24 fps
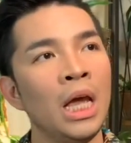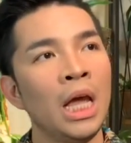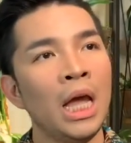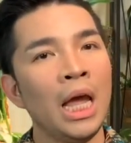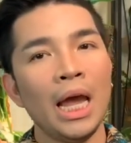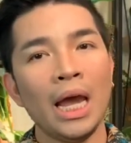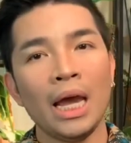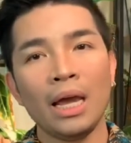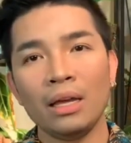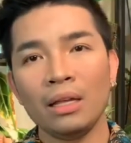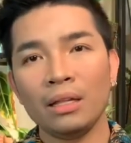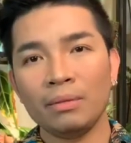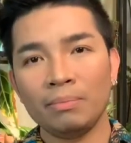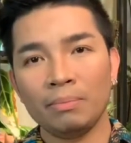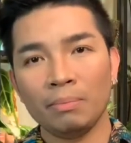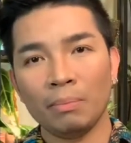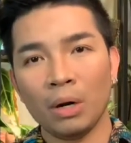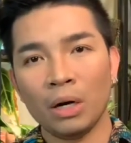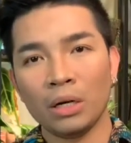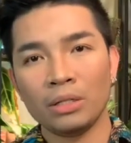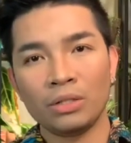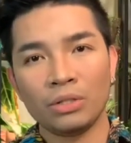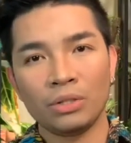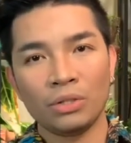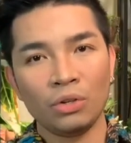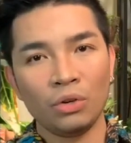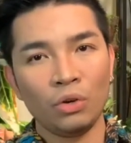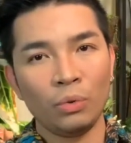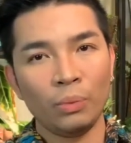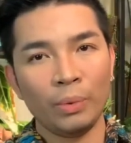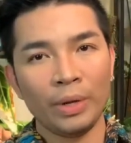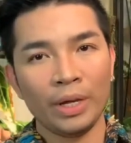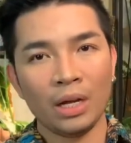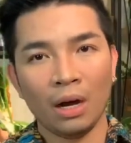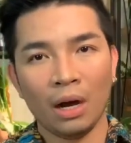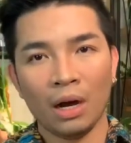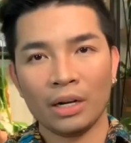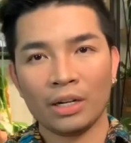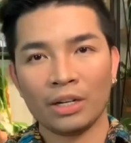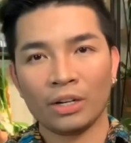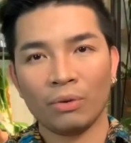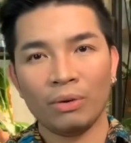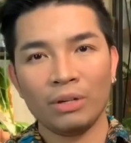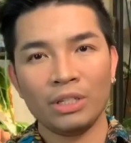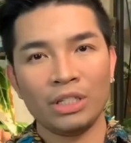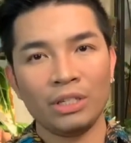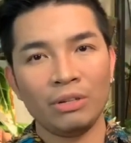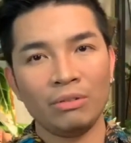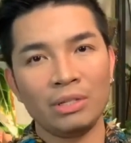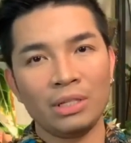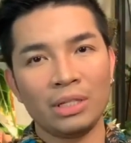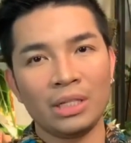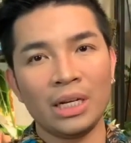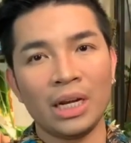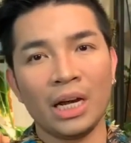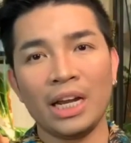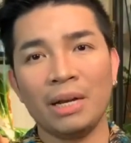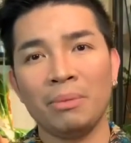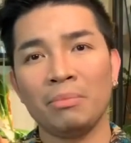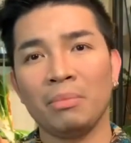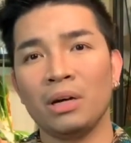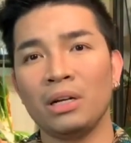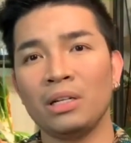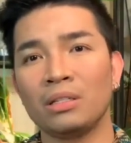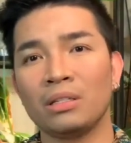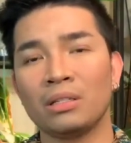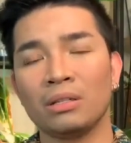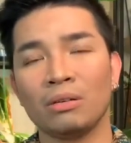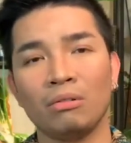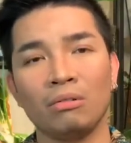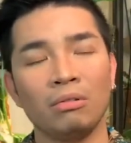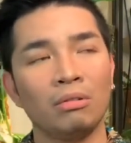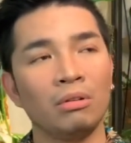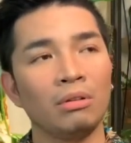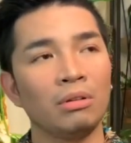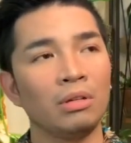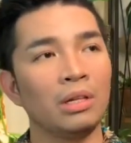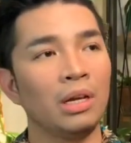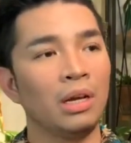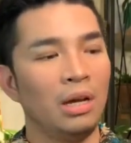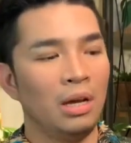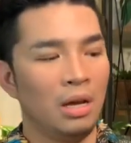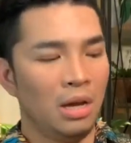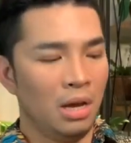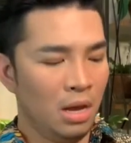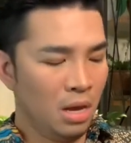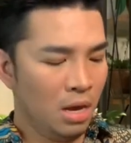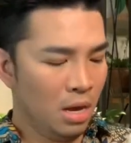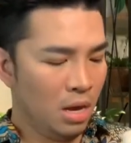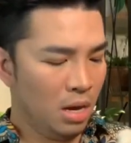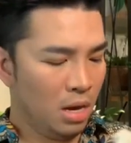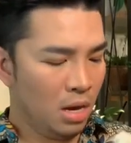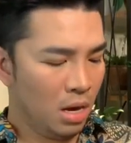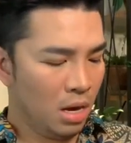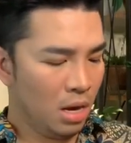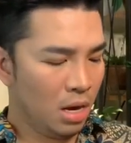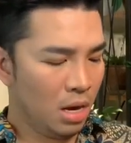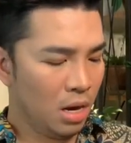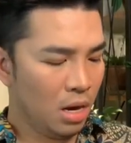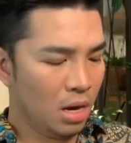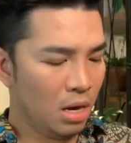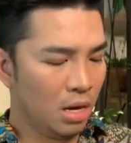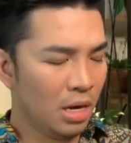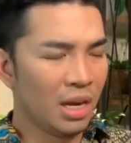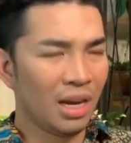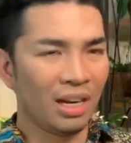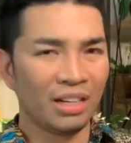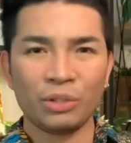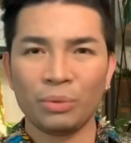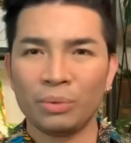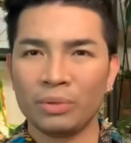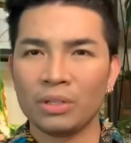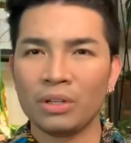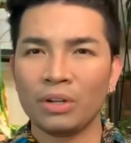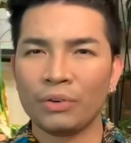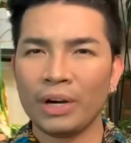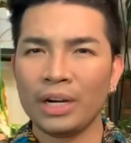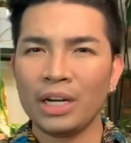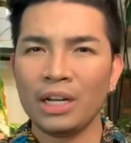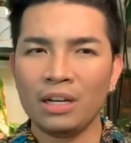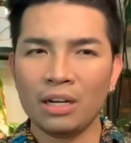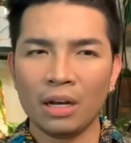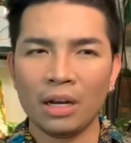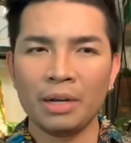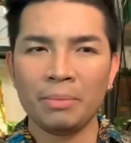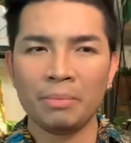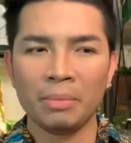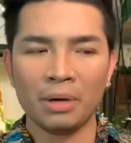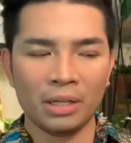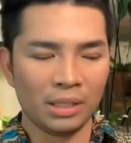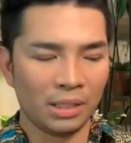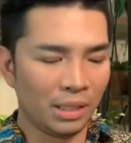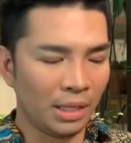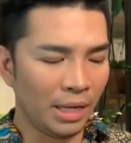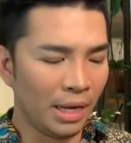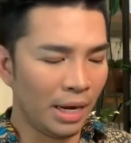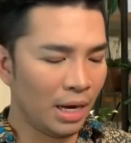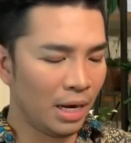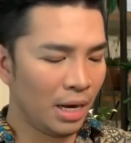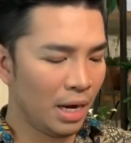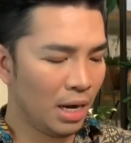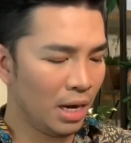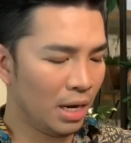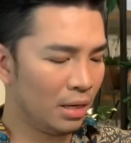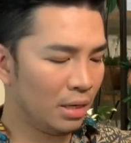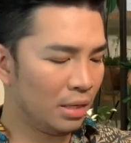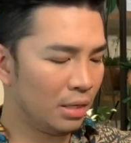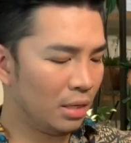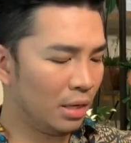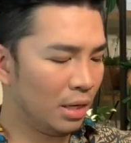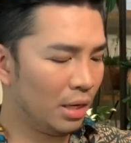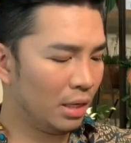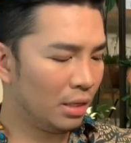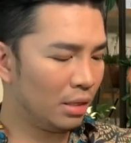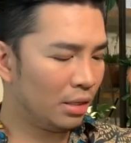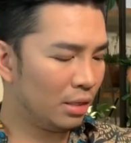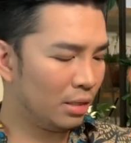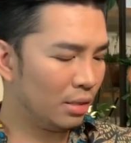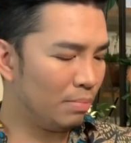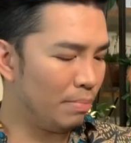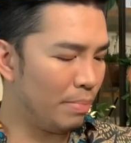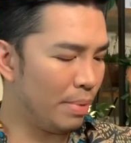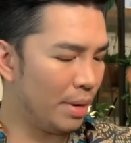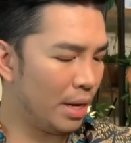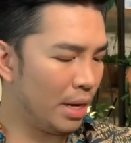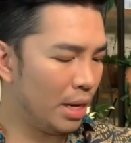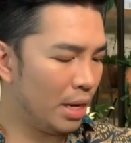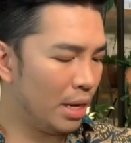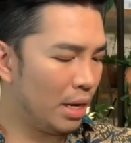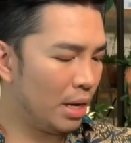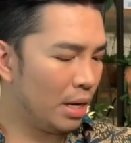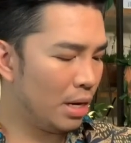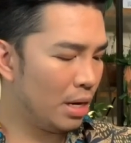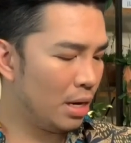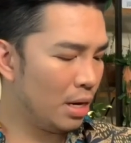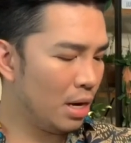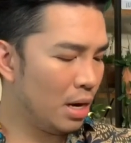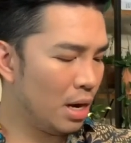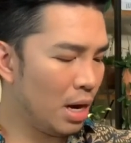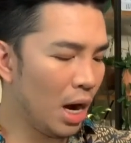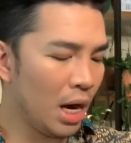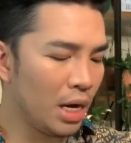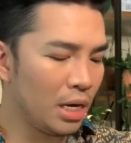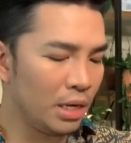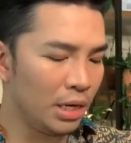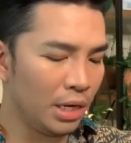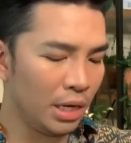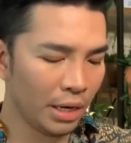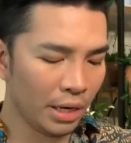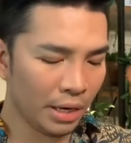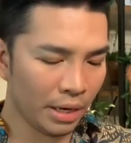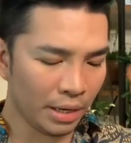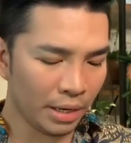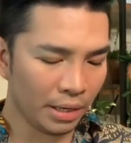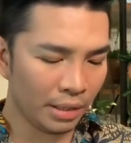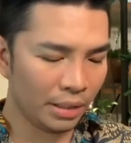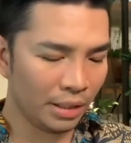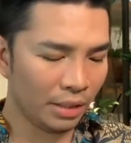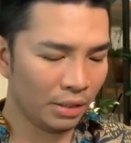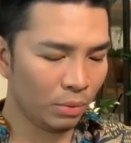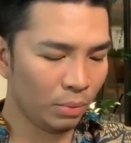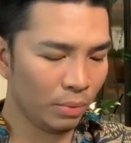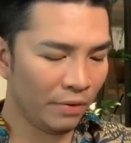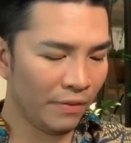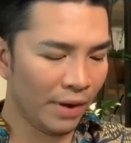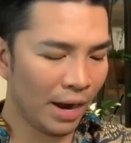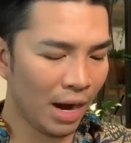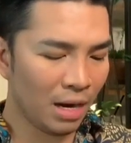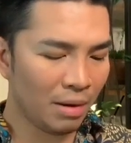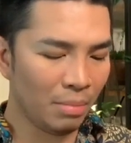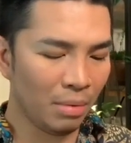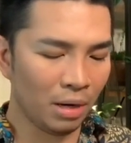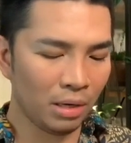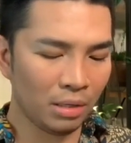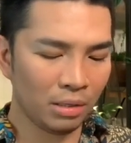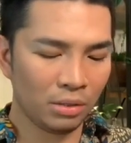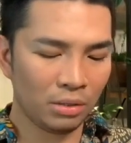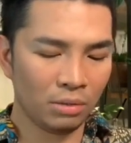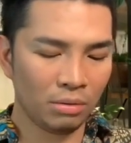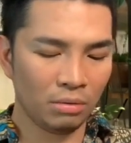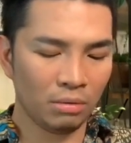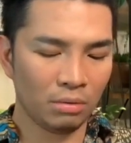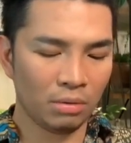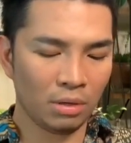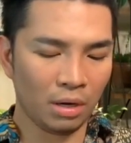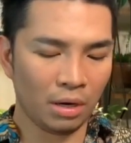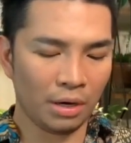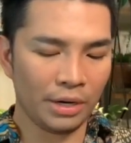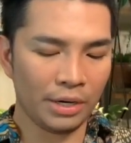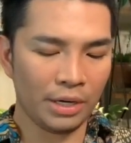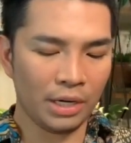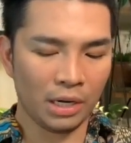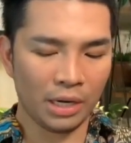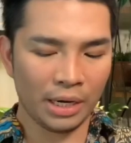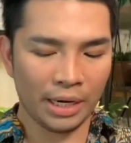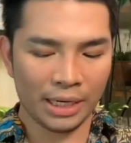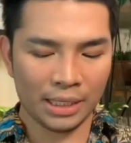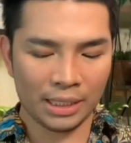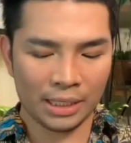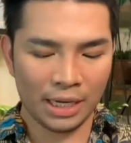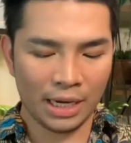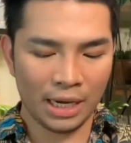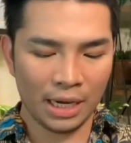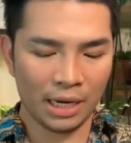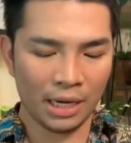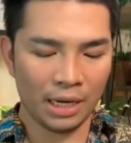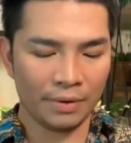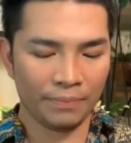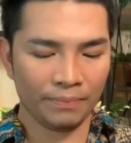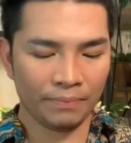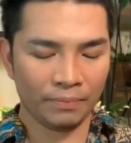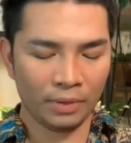And Monsoon, we got her when she was 9 months old. Yeah, she was already 9 months then, and it's been a year since we've had Monsoon, our youngest kitty.